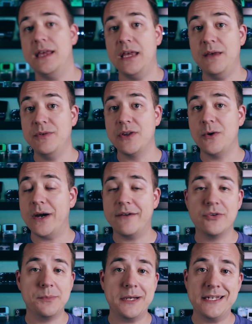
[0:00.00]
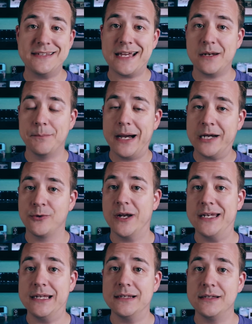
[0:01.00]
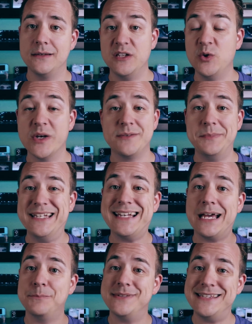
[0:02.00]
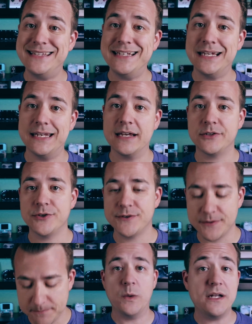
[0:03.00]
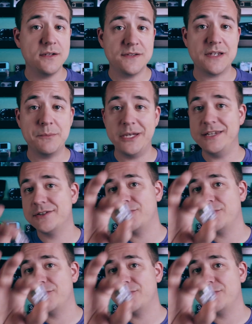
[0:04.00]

even though everybody's kind of migrating to USB Type-C connectors. Well, somebody's